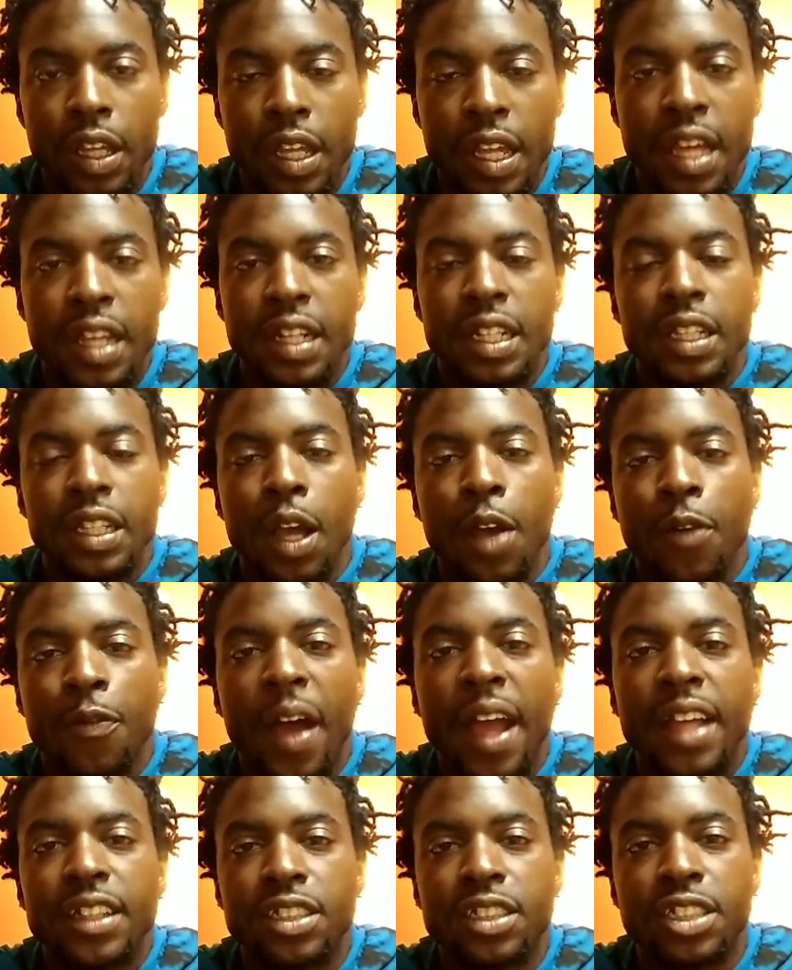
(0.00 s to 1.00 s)
Any
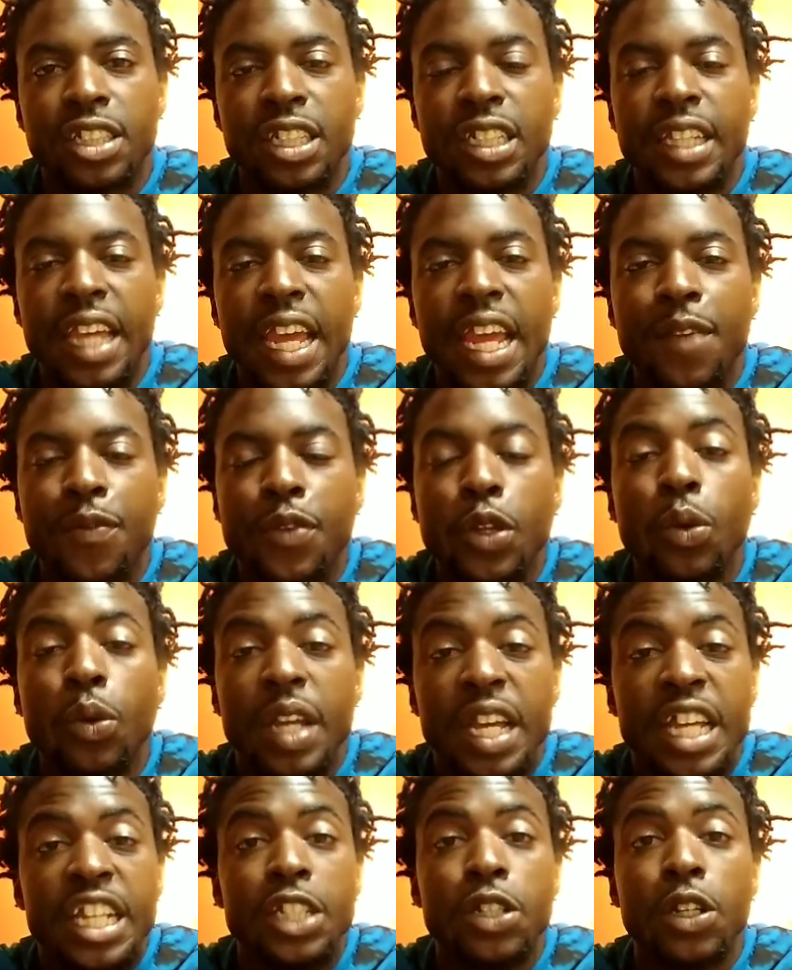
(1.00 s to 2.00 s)
advice she gave you?
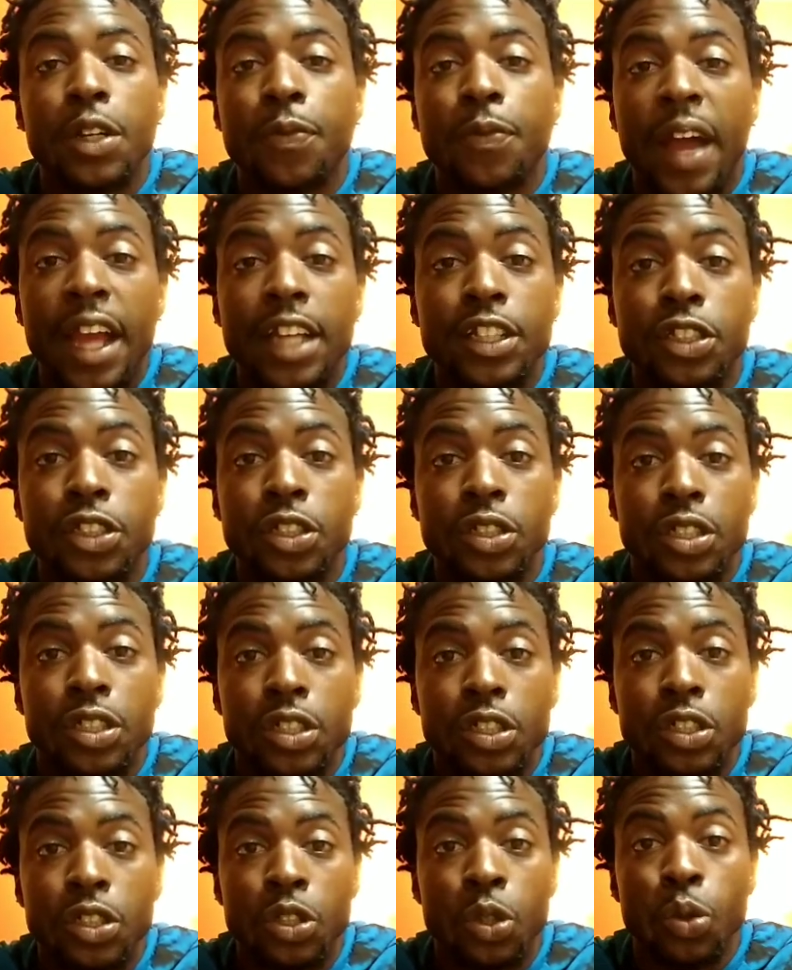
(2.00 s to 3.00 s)
Any advice
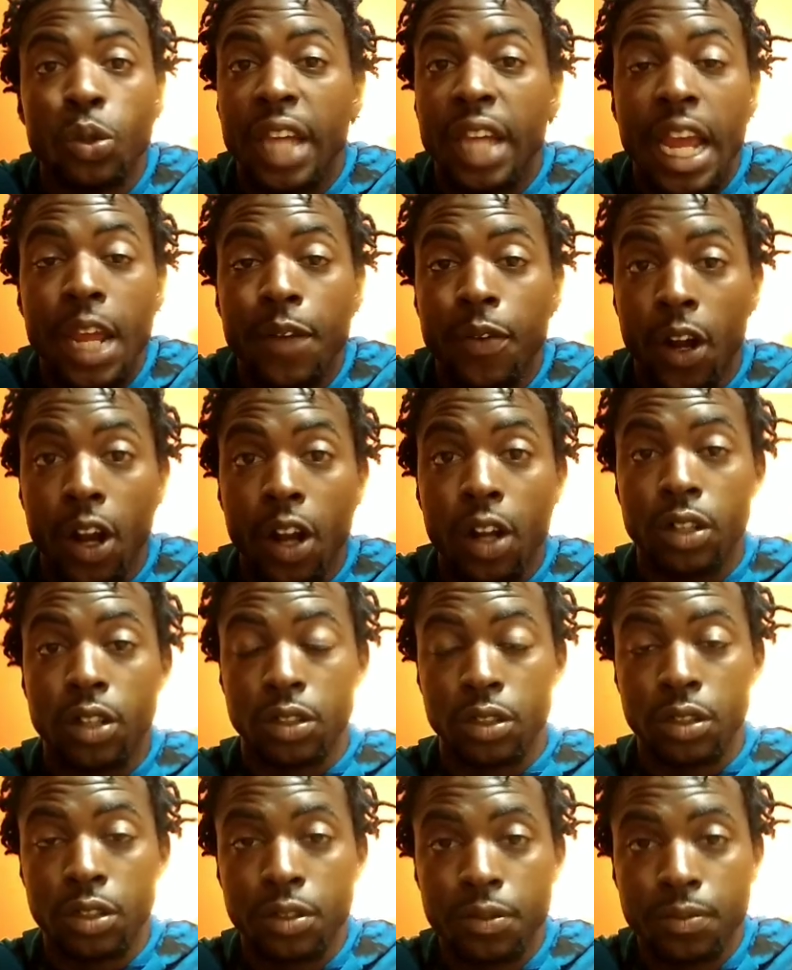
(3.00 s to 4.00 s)
you gave
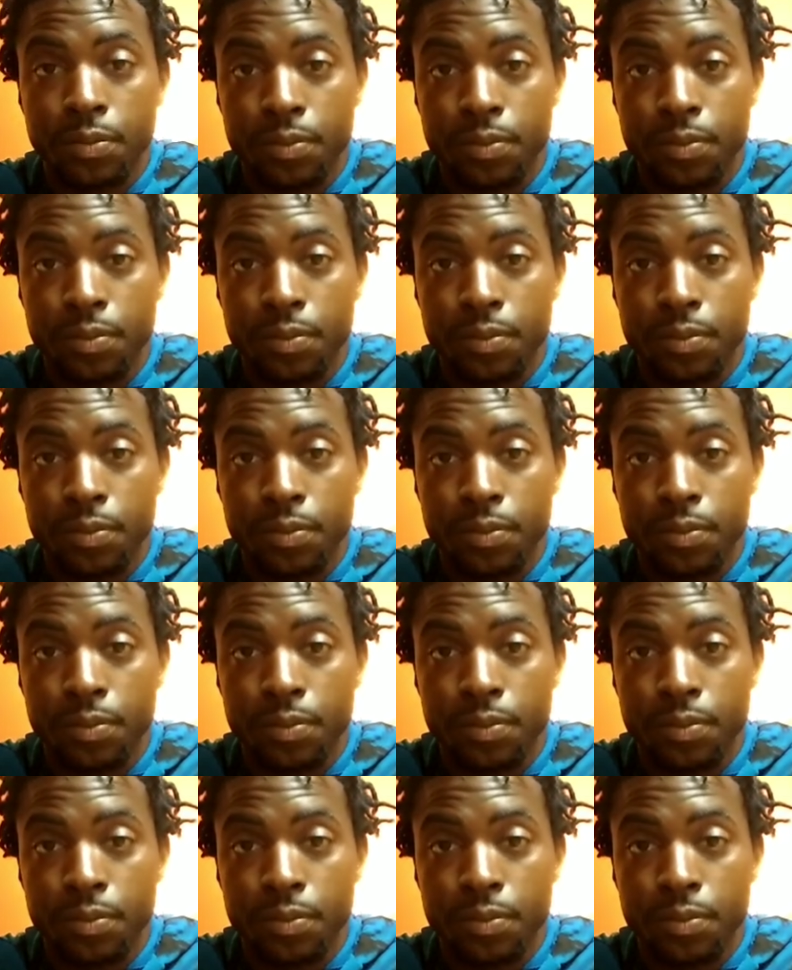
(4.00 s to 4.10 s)
her?